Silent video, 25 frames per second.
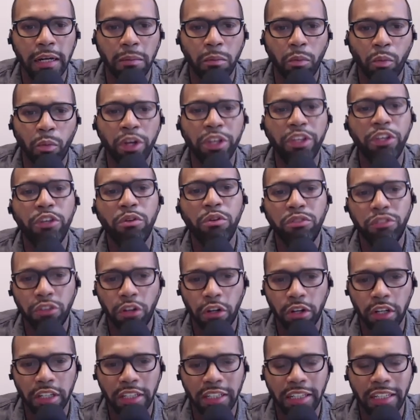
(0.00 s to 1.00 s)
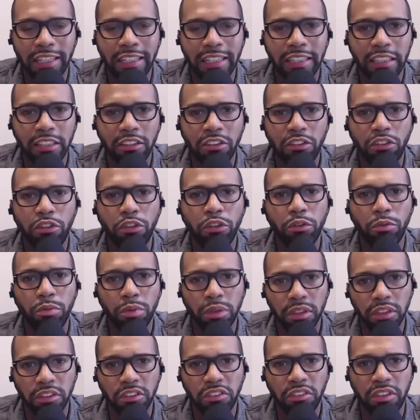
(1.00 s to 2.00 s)
when you started getting into
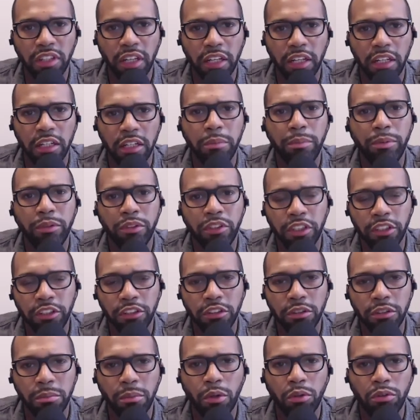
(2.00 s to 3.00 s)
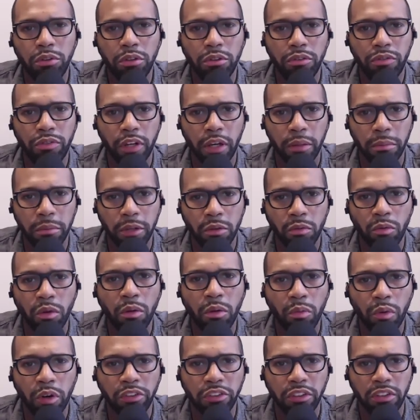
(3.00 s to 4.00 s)
real estate, and in particular multifamily, and
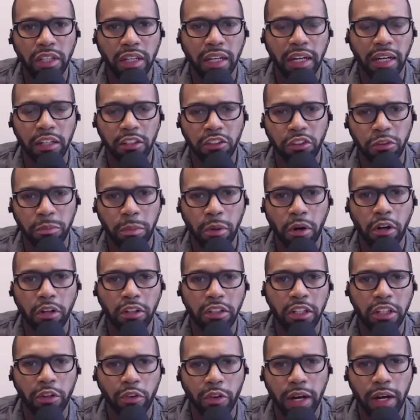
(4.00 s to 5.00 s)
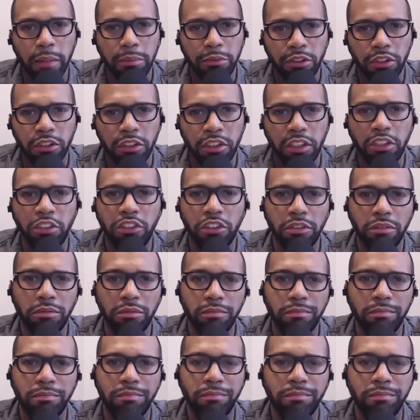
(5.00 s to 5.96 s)
what was it that kind of sparked and grabbed your attention?